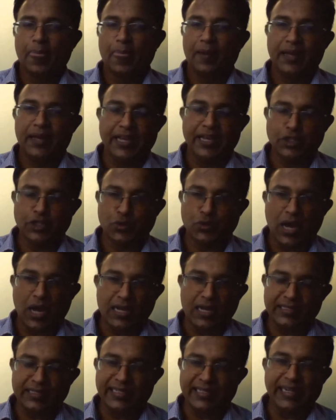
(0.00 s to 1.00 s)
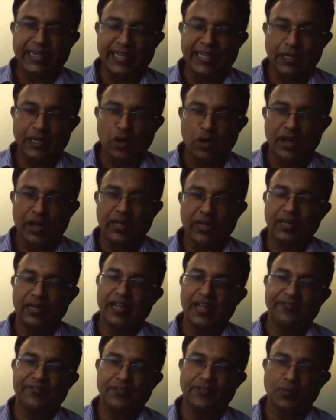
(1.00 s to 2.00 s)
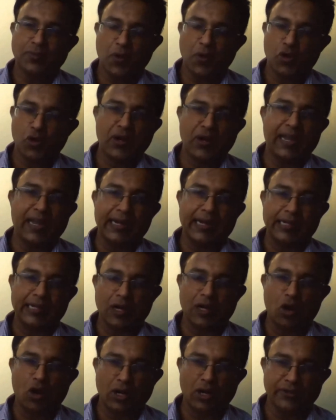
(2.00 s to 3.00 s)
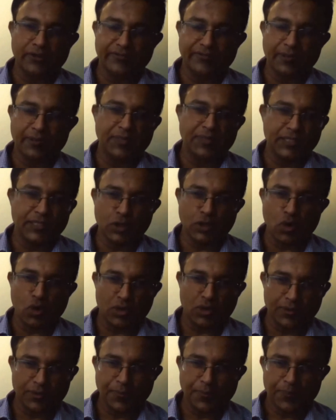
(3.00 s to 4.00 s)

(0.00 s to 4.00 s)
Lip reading: is to ask the Indian lawyer, if tomorrow I get an order from this court,